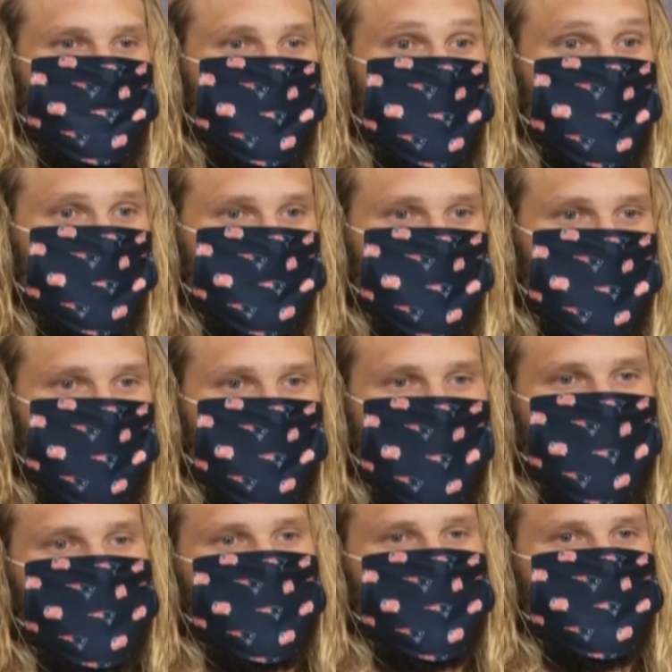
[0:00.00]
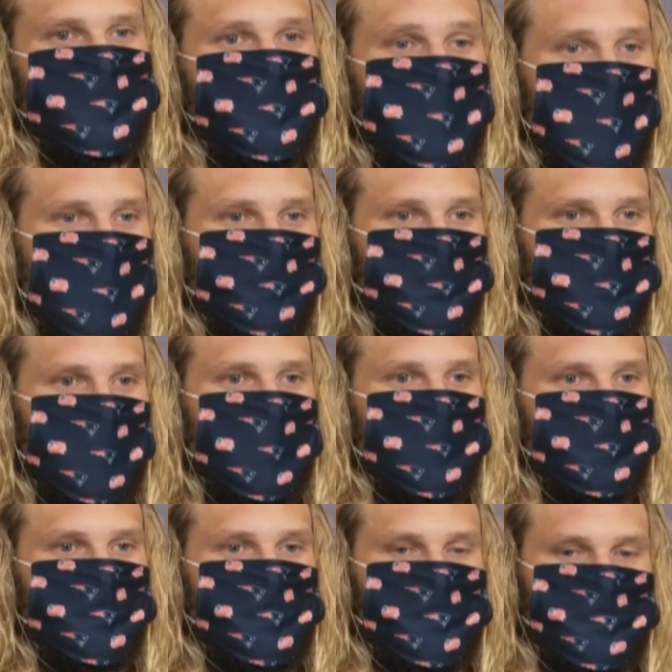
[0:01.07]
you know, to come out and to have
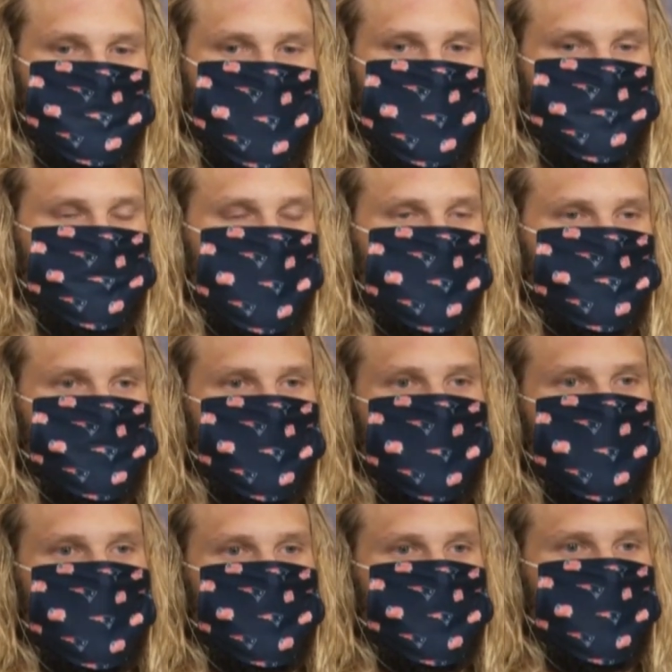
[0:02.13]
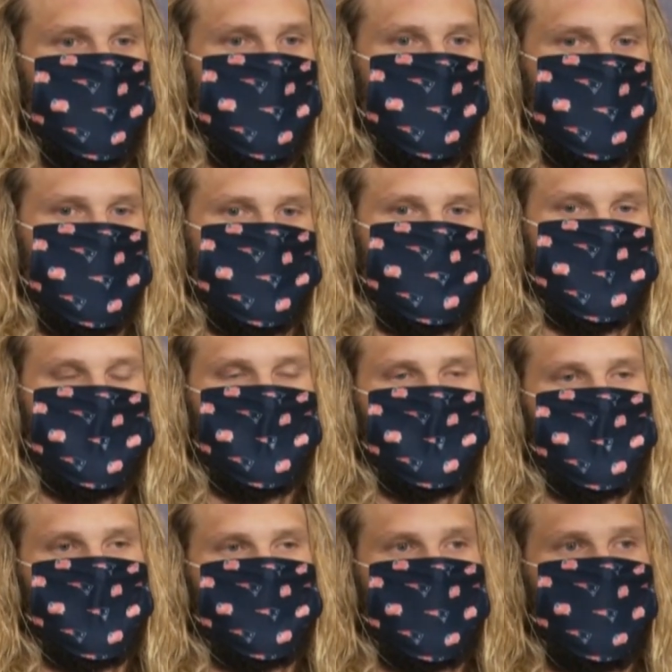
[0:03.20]
a great victory, and
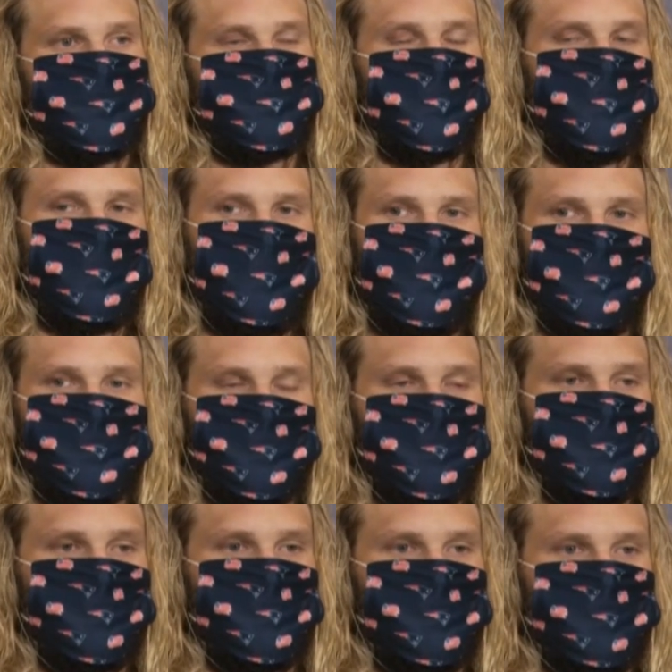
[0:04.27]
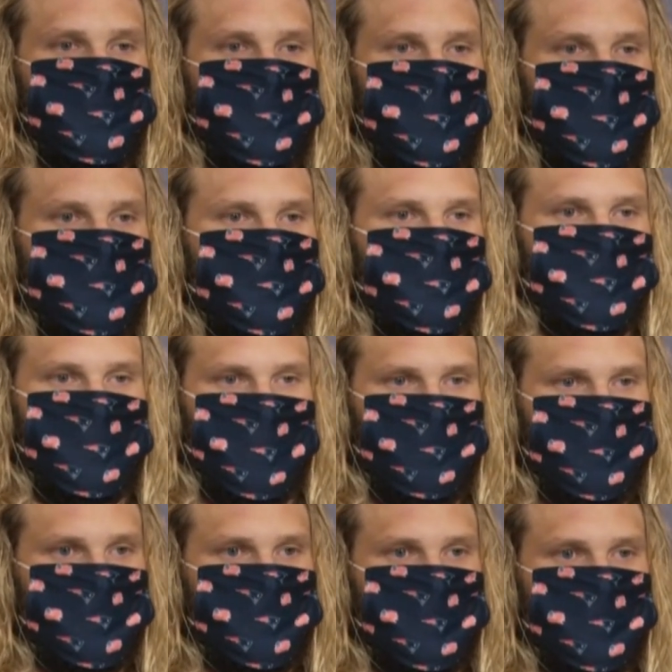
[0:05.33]
to have so many people do, you know,
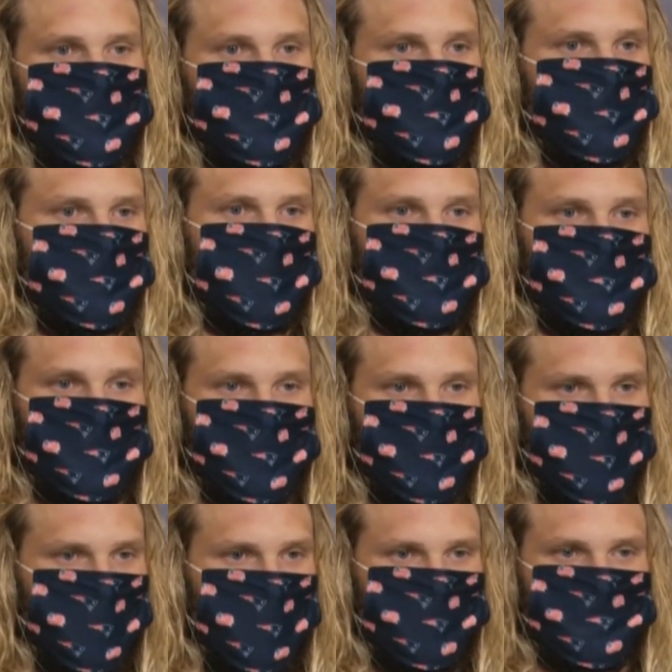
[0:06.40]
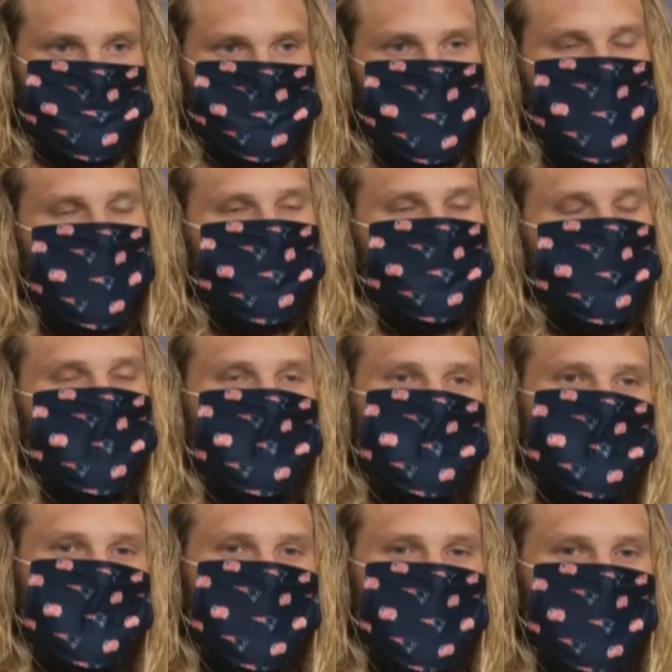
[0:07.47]
obviously such an awesome job,
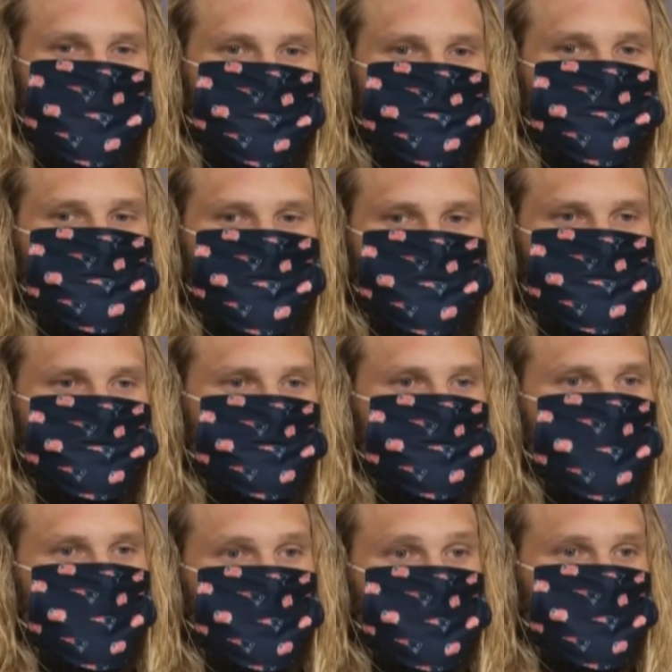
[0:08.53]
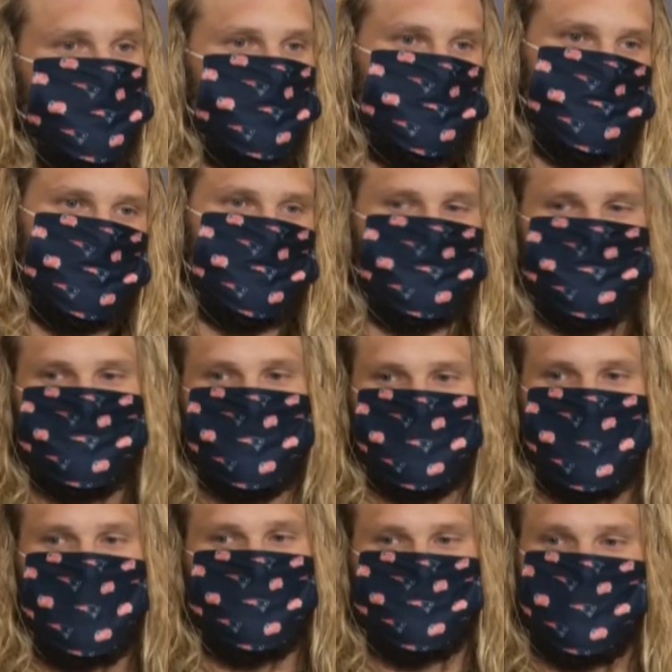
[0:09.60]
it was
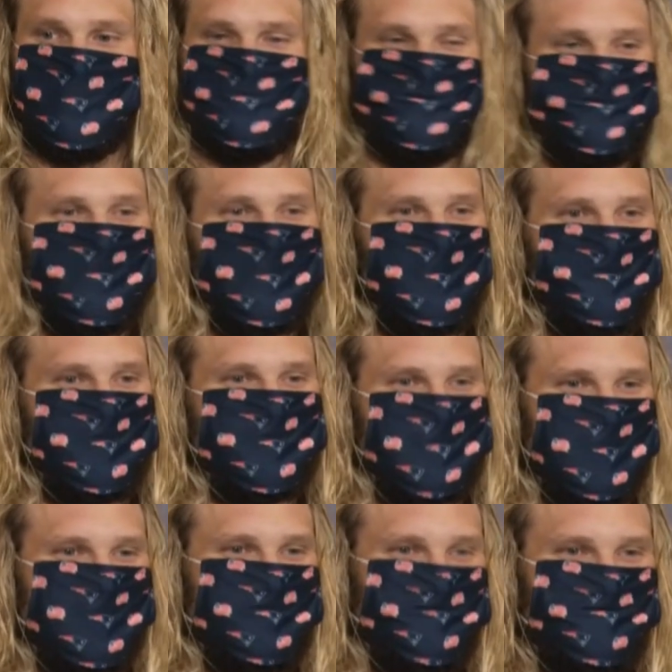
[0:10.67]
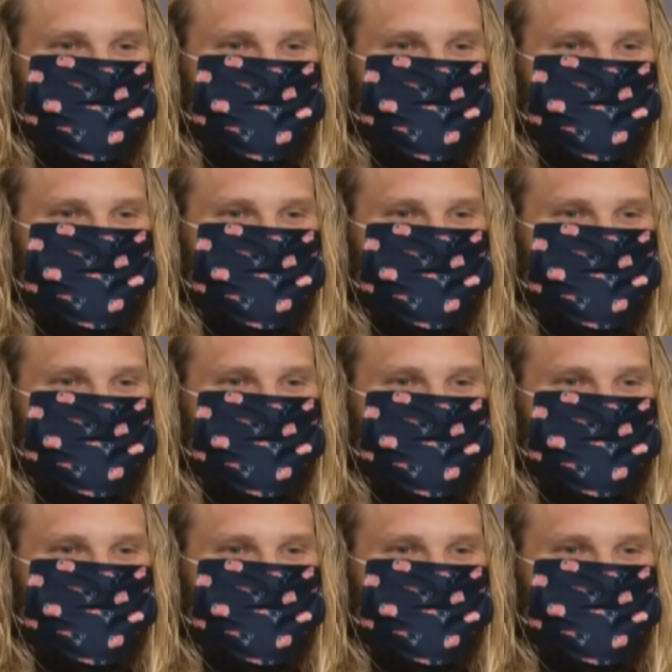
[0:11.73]
a lot of fun. I missed it.